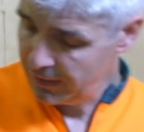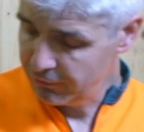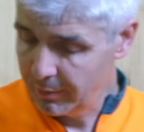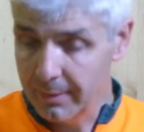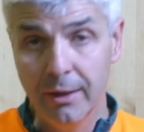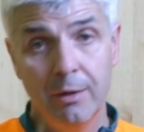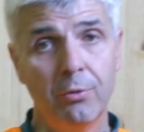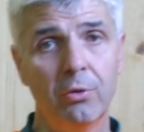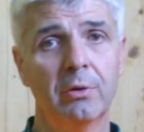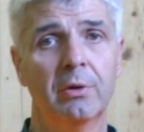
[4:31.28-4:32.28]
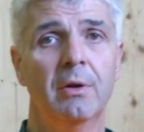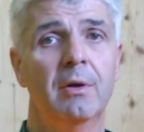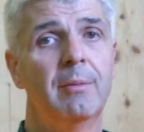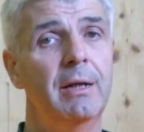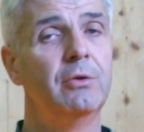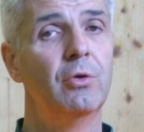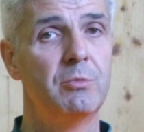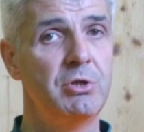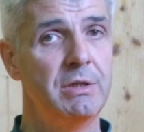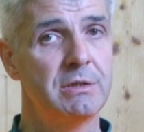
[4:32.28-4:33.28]
can stand up straight and work
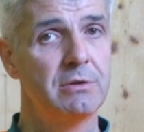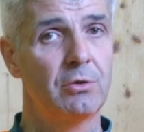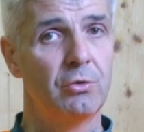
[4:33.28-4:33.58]
better.